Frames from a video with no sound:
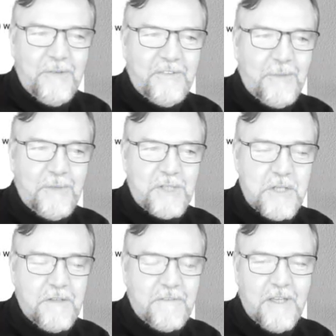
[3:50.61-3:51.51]
everything with
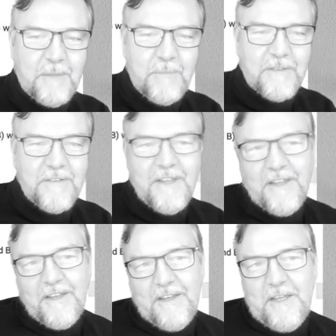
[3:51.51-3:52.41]
GTSM, but
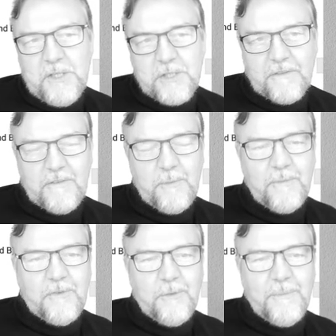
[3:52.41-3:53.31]
just
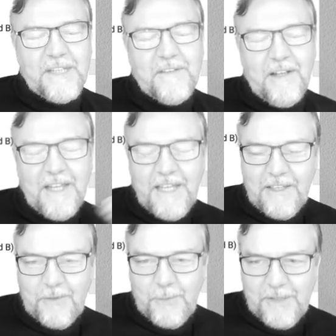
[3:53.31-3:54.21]
to make the
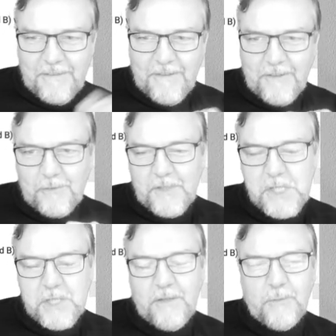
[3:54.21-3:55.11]
link with
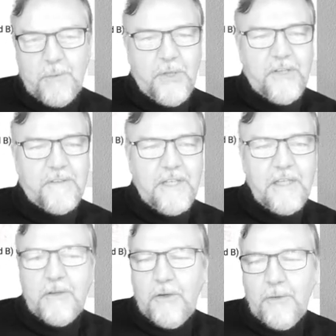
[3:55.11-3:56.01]
traditional robotics
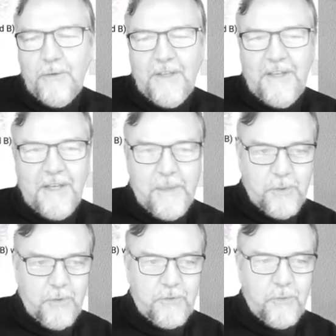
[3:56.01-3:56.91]
lingo, I'm
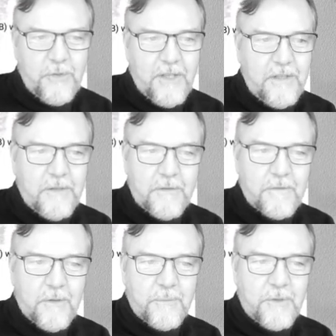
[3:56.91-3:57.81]
going to do that here.
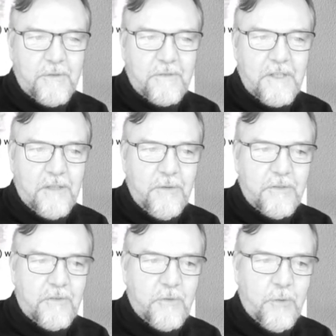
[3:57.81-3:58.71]
So I'm going to say,
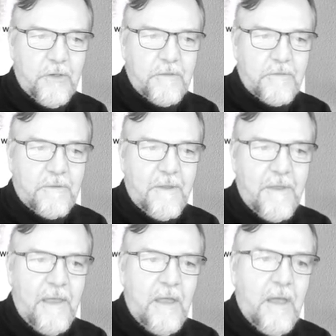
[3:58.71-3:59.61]
look, the torques
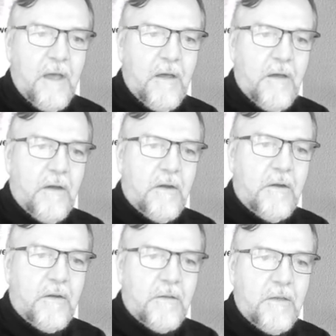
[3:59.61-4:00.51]

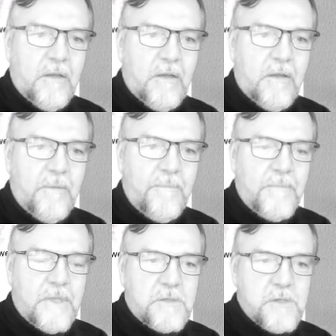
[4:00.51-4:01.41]
are
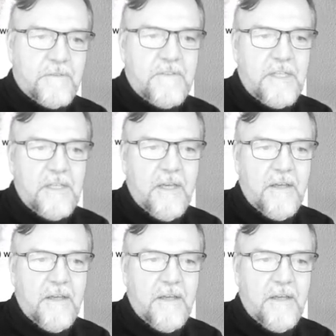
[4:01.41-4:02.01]
just the